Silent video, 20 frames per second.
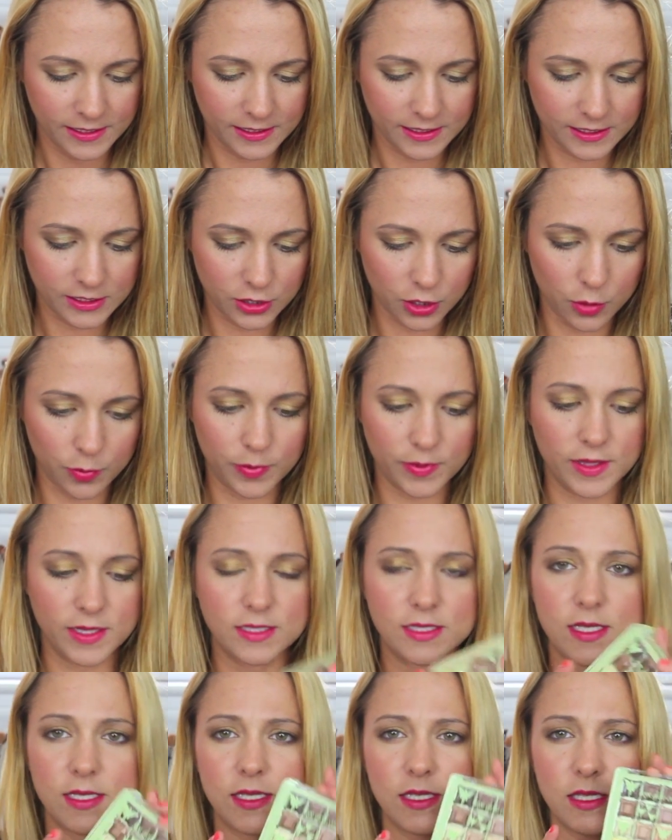Let's open
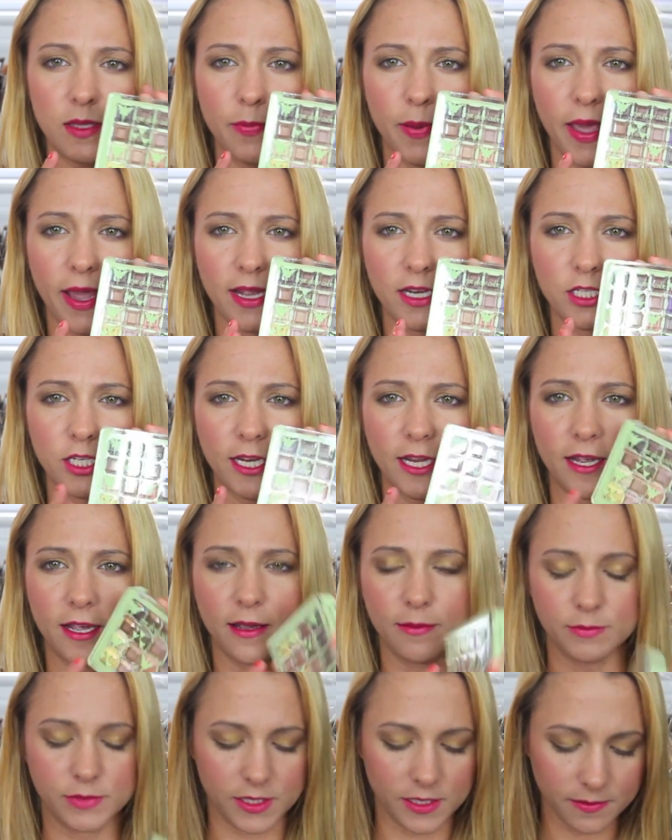this. This is the packaging it
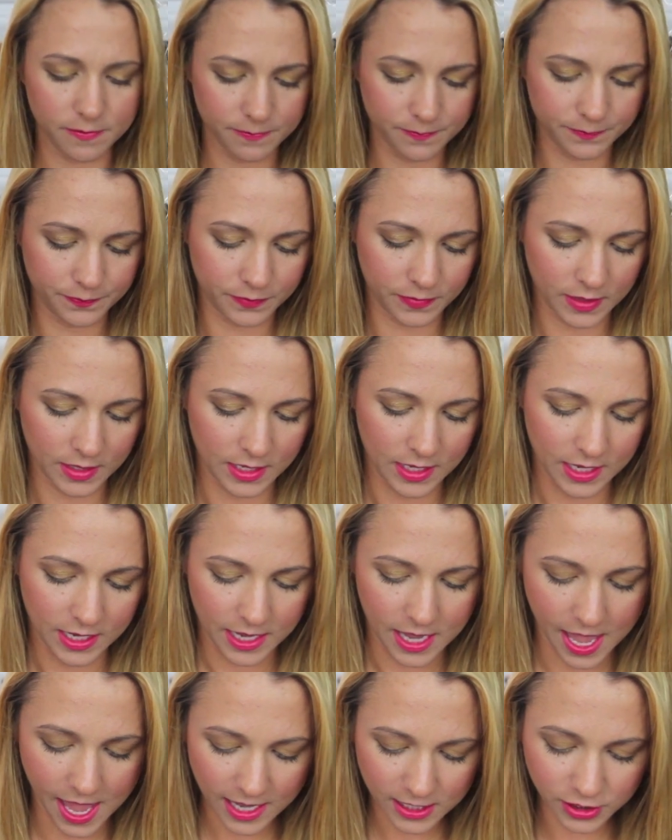comes in.
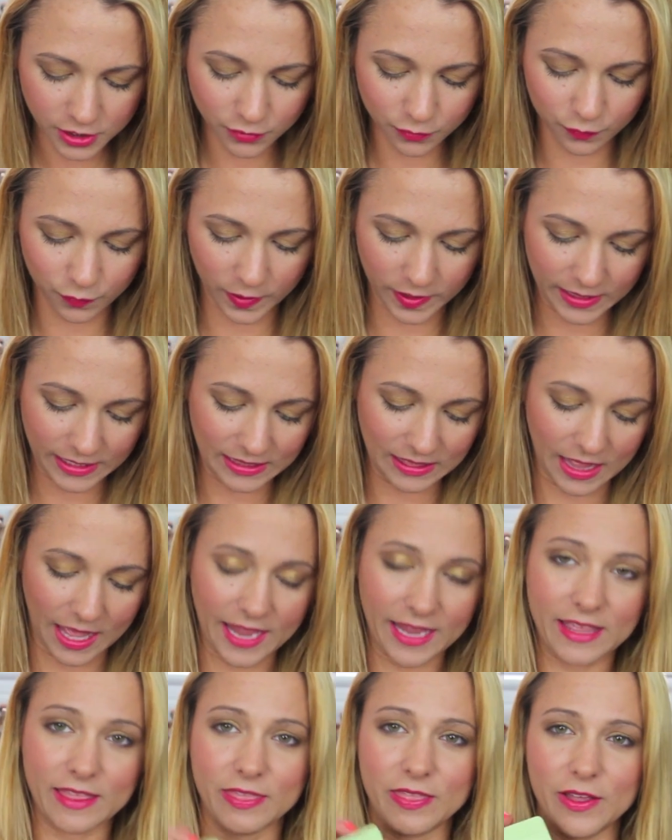I actually really
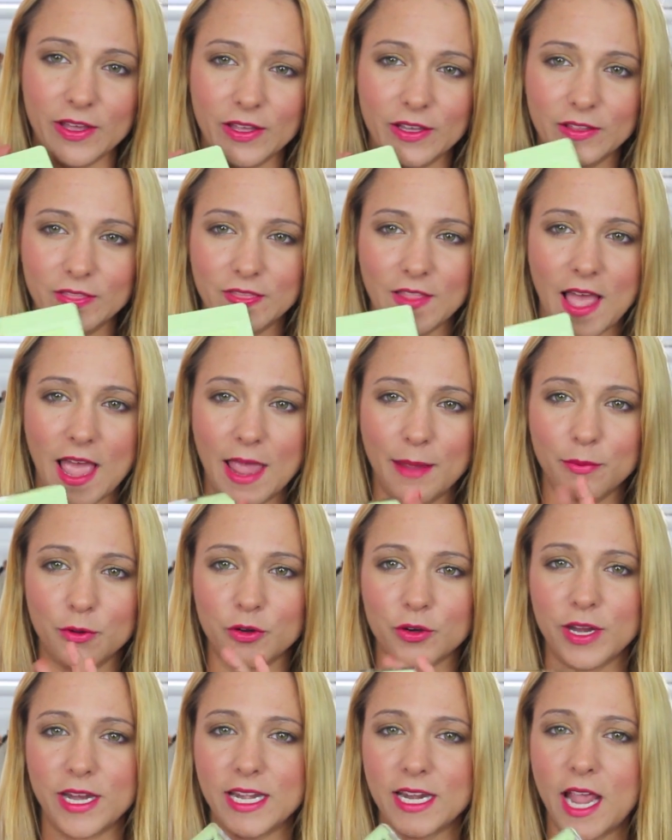like the lime
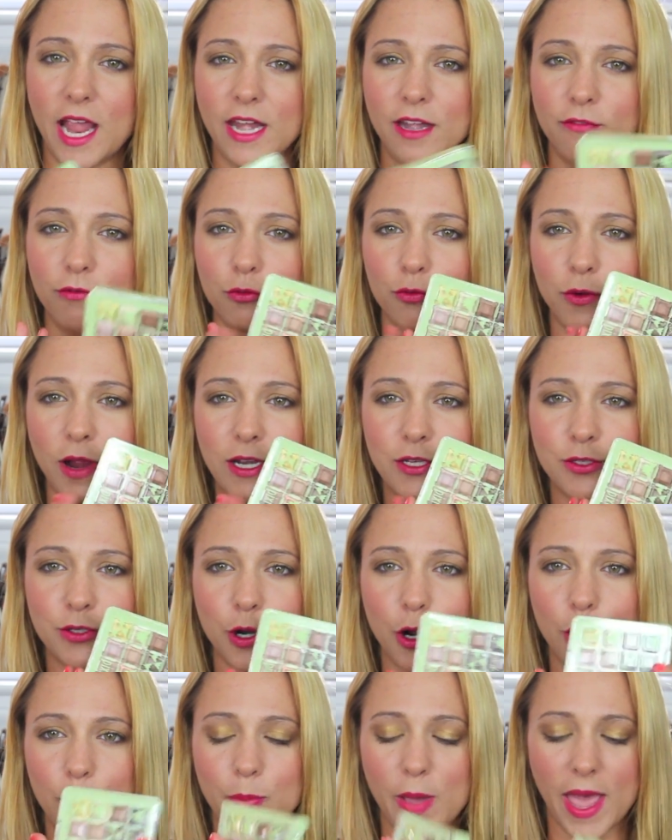green kind of
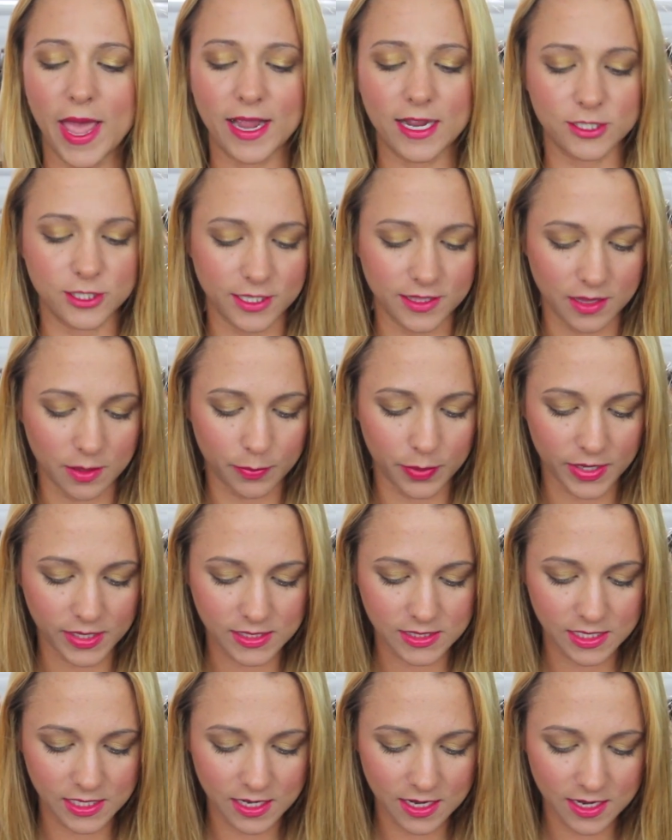retro packaging that
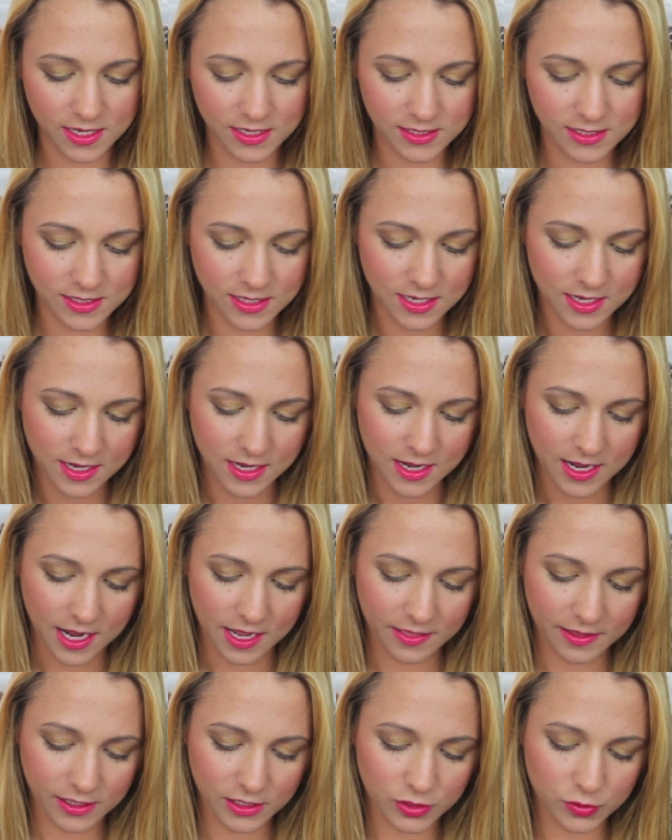Pixi does.
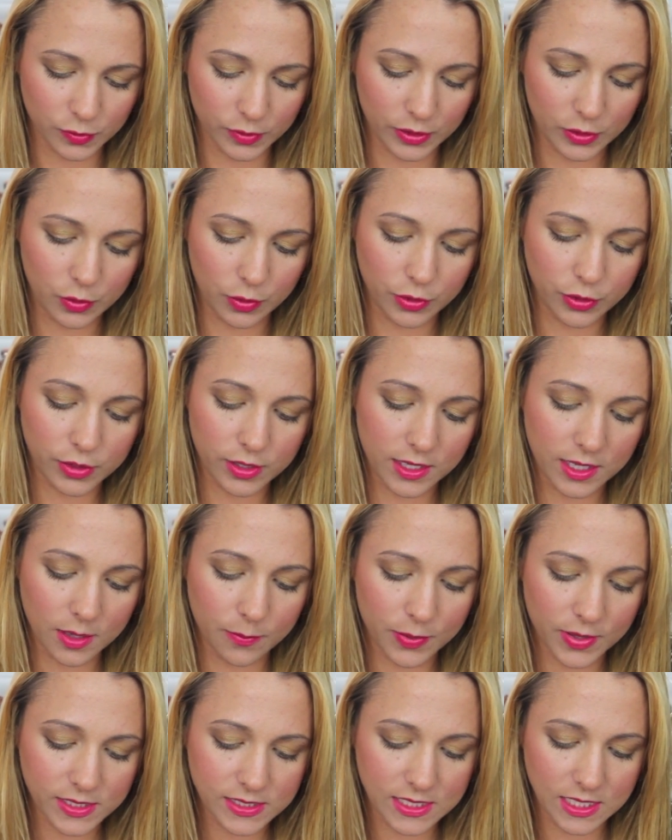I think it's really cool. You can
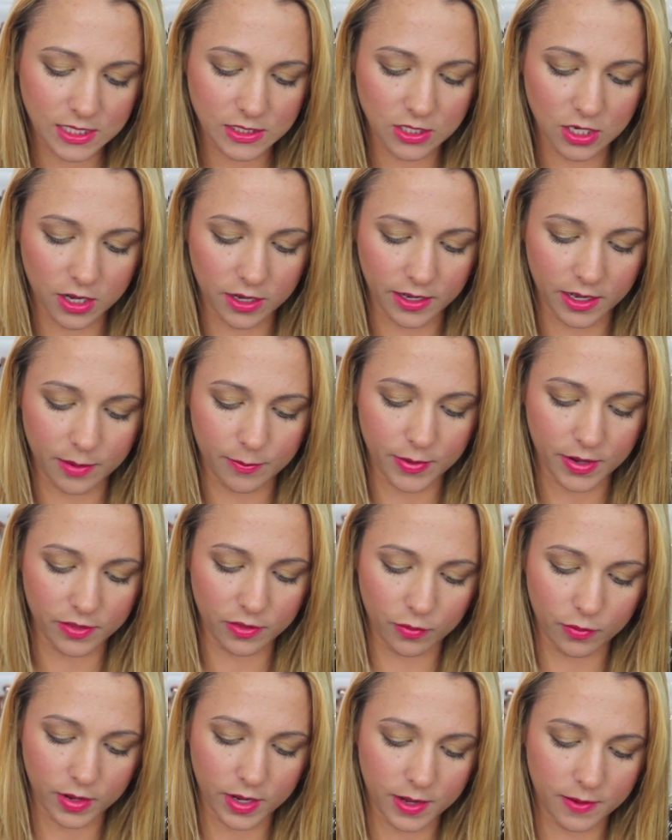get Pixi at Target, by
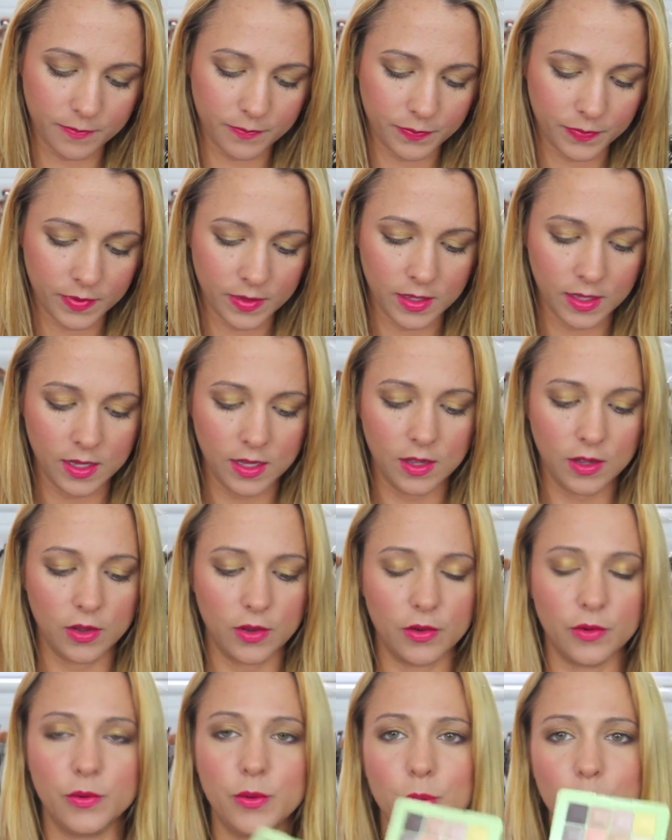the way.
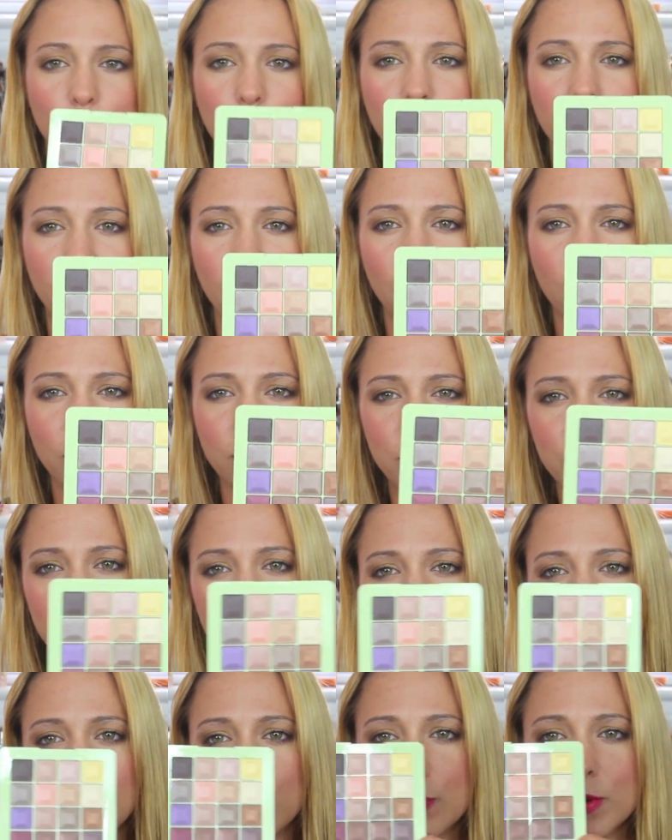Ooh, they are
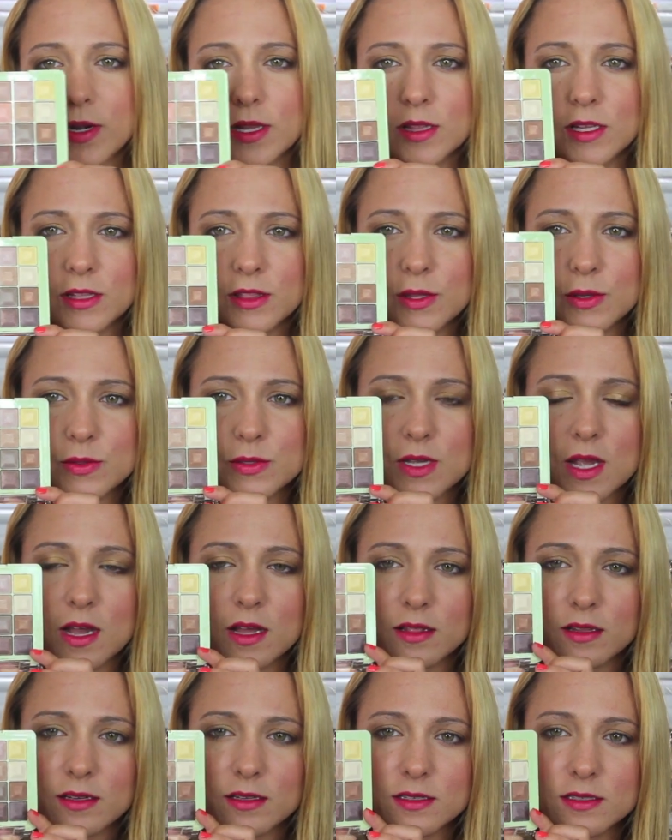so pretty. Look at those
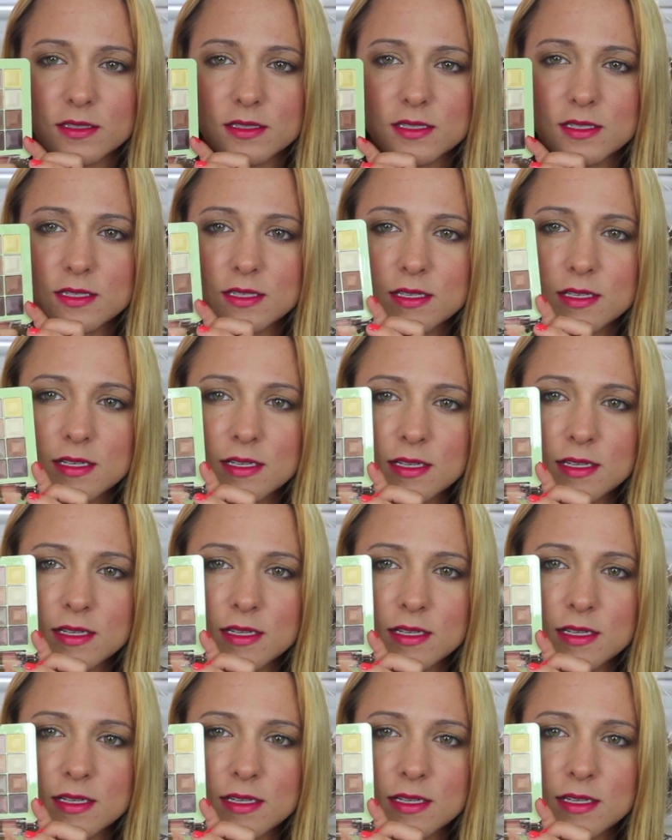colors.